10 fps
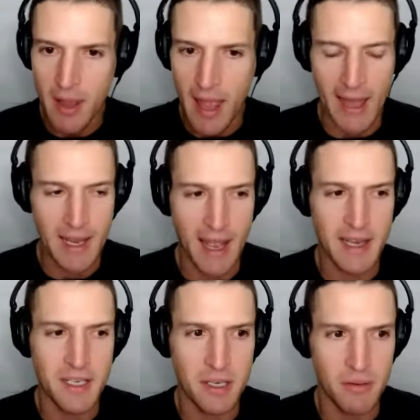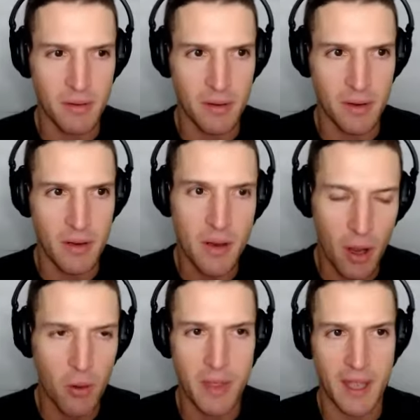how did, how did you
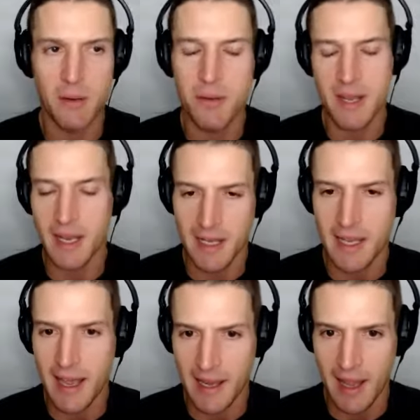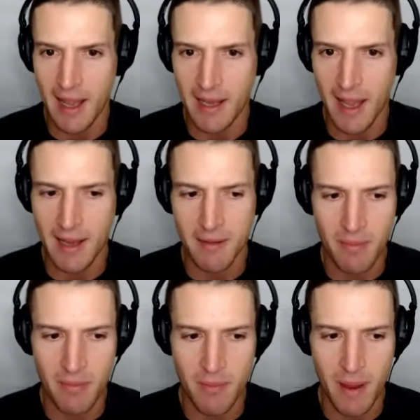know that you needed that and and
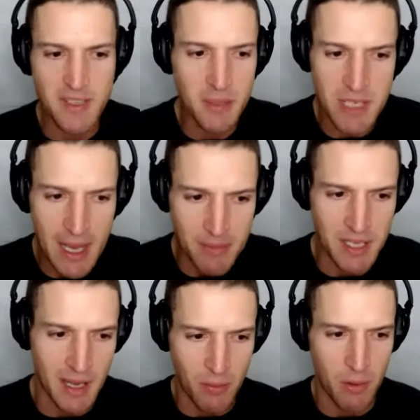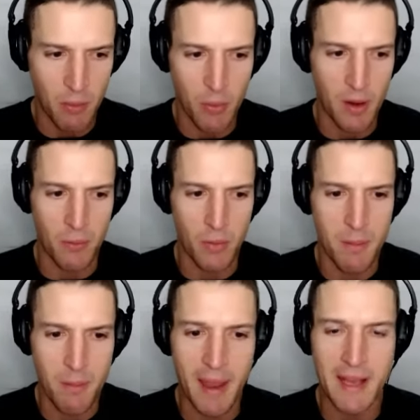maybe some tips like what what
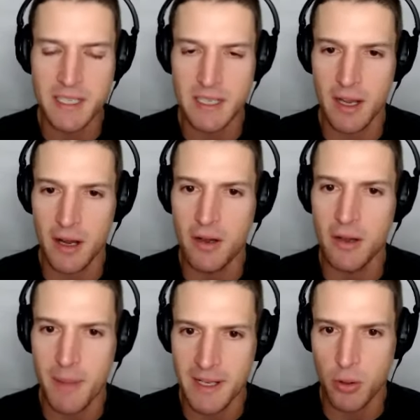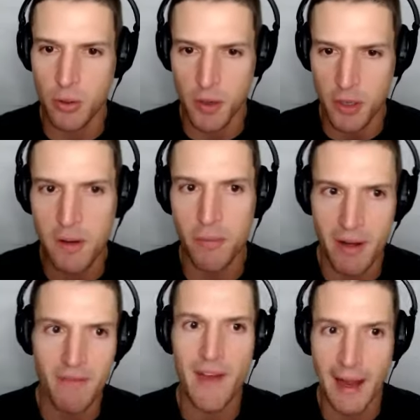makes a good mentor where you can
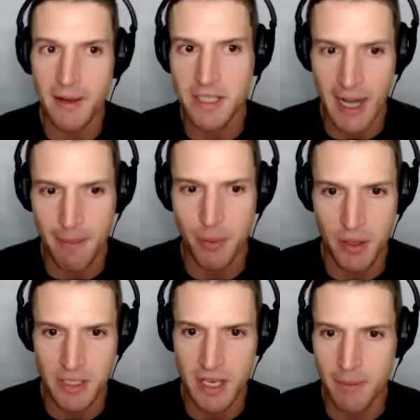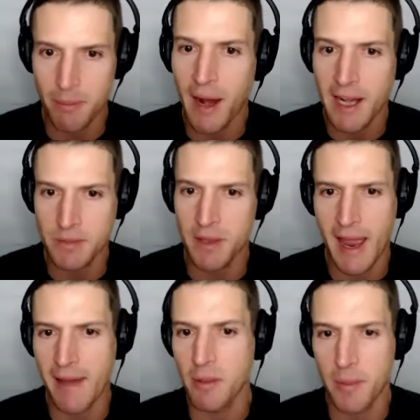bring value to that person and mm-hmm. possibly
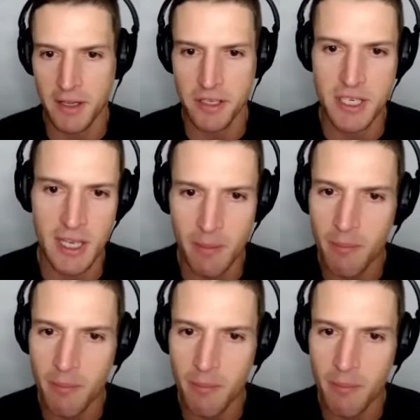have them on your team